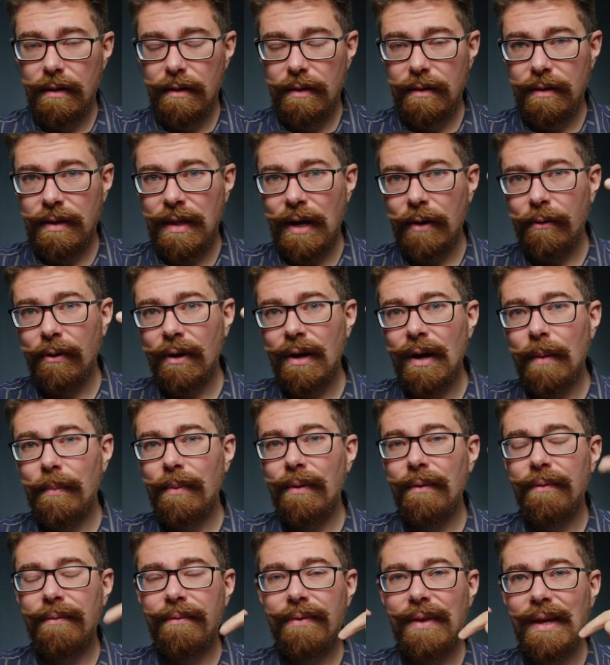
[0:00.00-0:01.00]
There are a
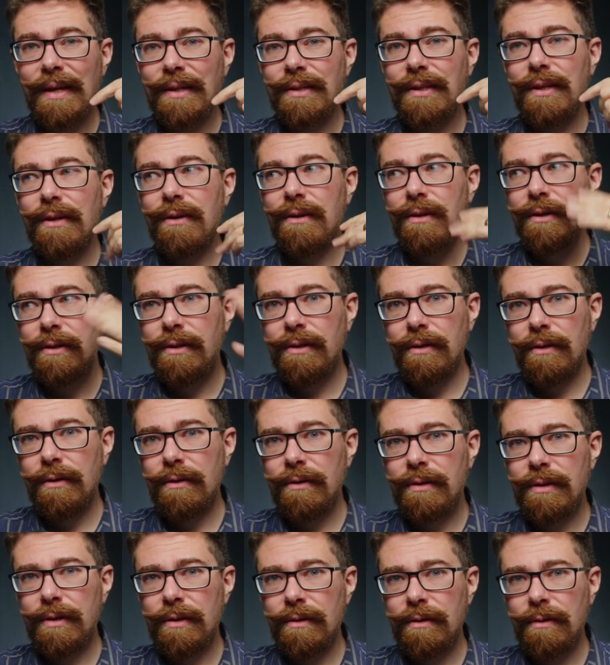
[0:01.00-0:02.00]
couple of things that you can do
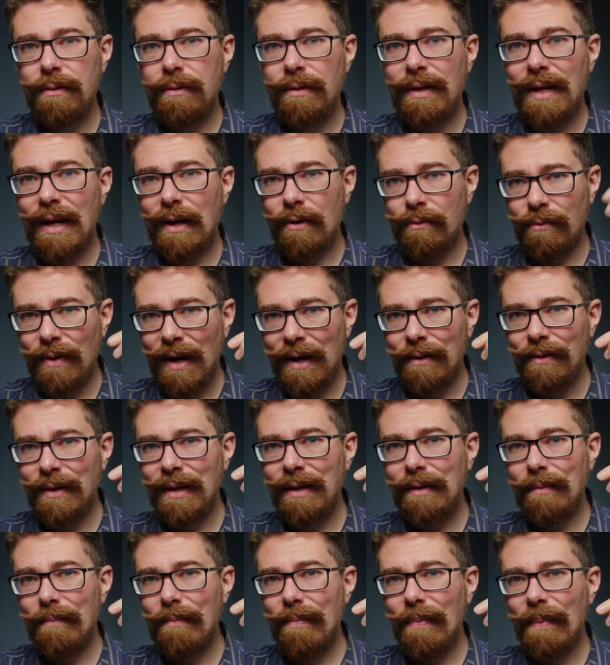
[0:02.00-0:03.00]
to get around
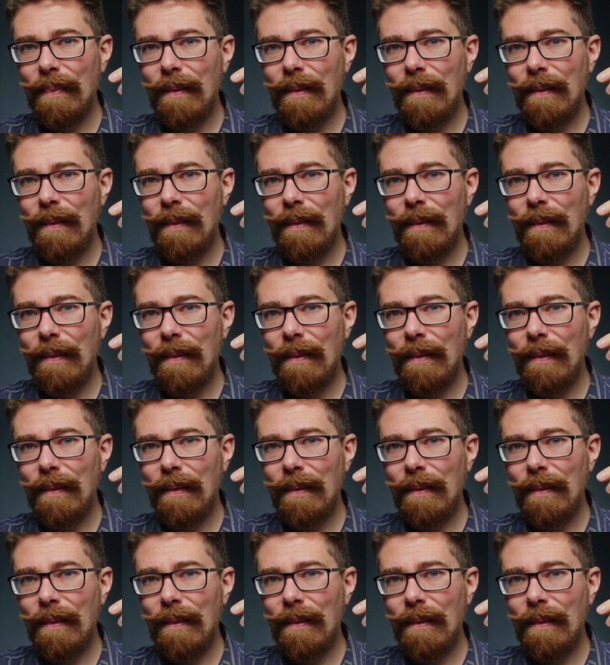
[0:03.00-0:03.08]
it,